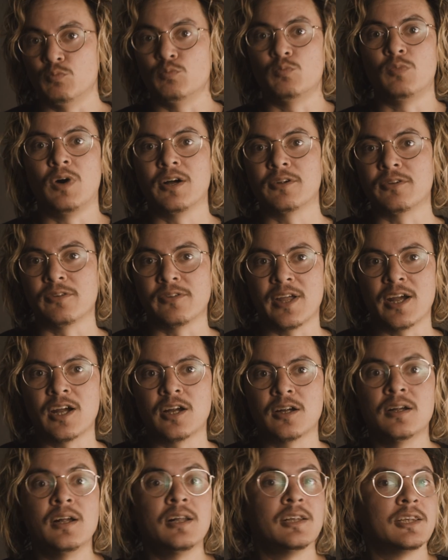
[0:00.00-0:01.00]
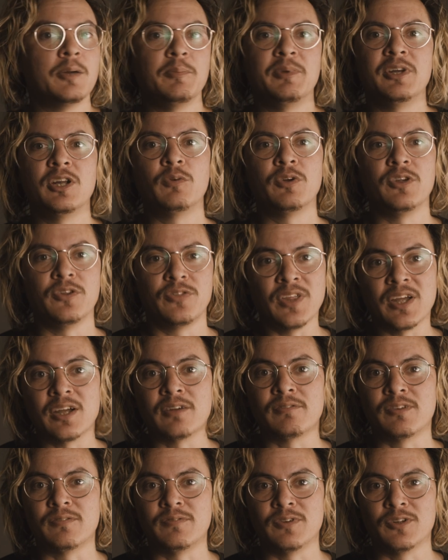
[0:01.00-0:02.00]
While you're there, let me know what you think
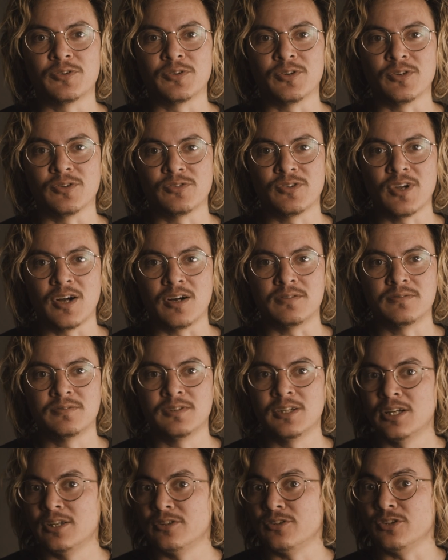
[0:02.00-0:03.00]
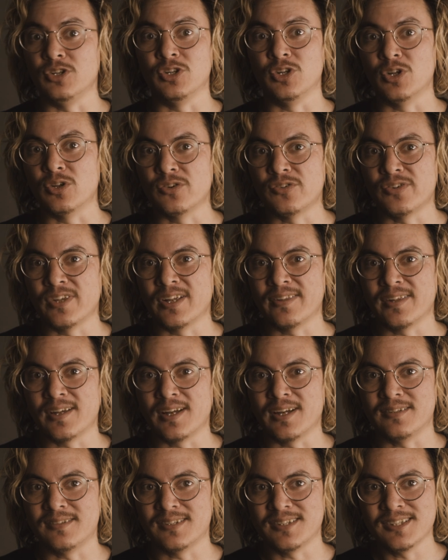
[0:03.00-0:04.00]
of the filter yourself. Did you notice anything
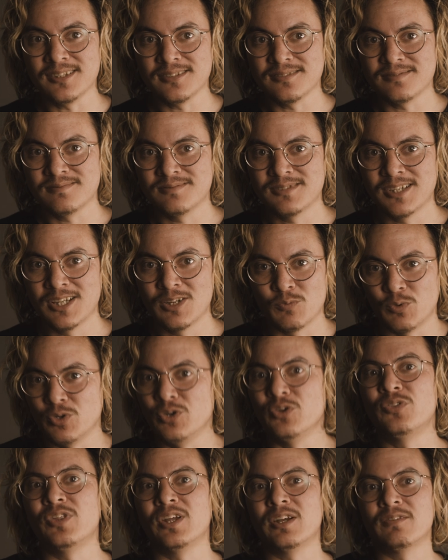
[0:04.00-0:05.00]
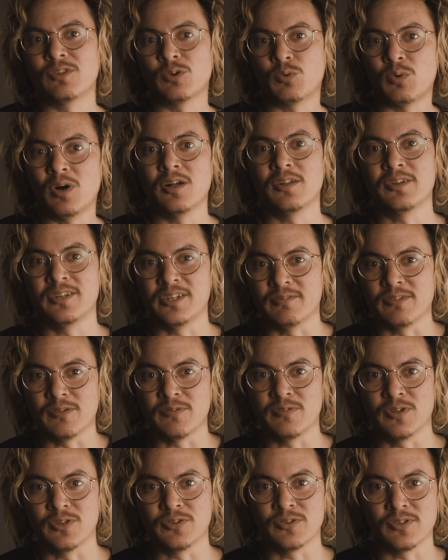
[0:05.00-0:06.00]
I didn't? What do you think of the quality of the
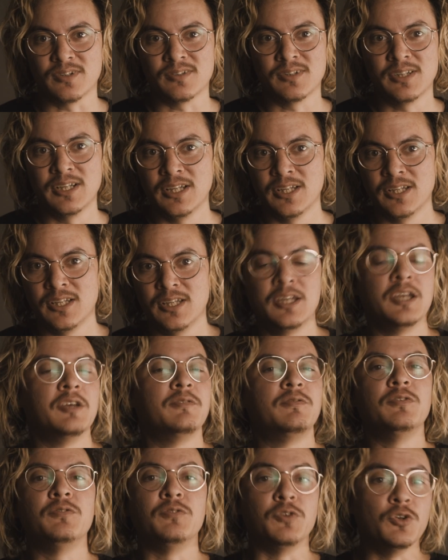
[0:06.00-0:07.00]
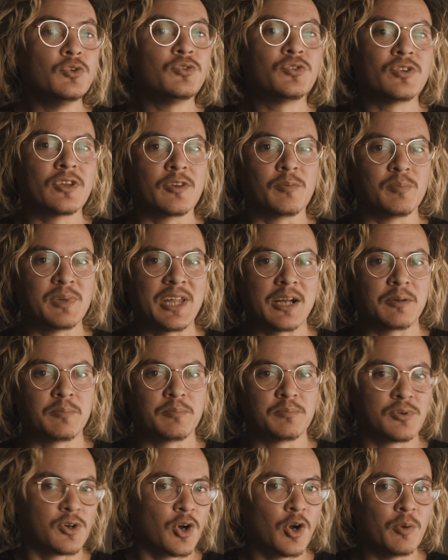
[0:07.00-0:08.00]
filter? If you've used other
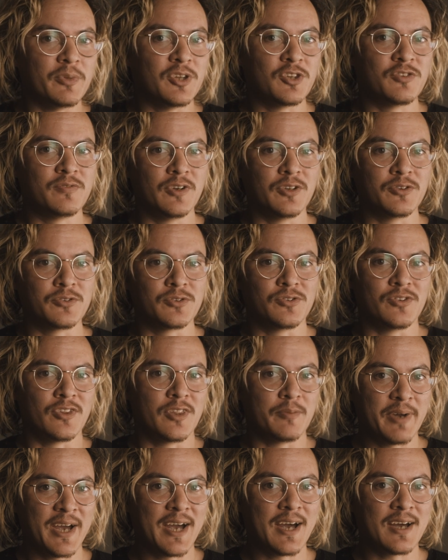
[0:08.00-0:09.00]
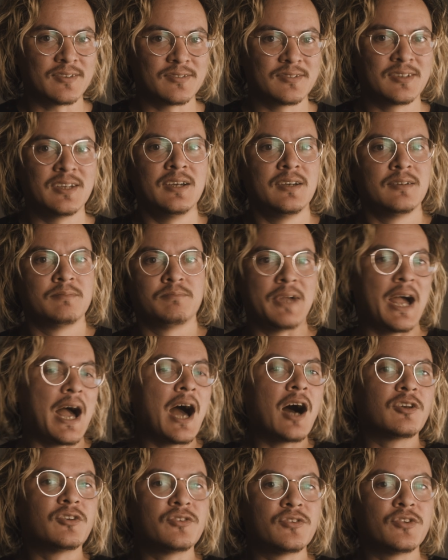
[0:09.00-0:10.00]
Black Pro Mist filters in the past,
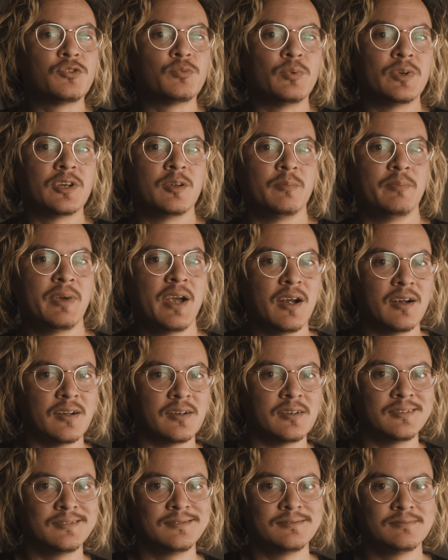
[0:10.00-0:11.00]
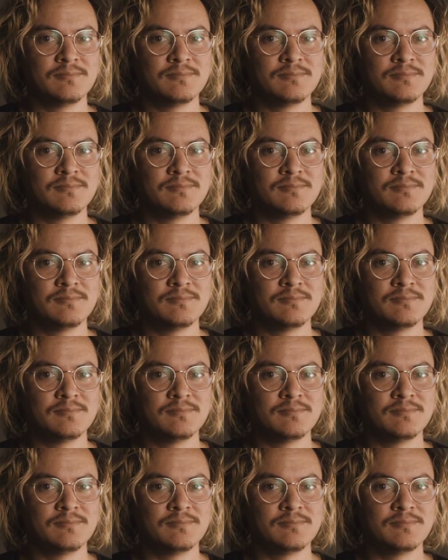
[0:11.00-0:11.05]
how does this one compare?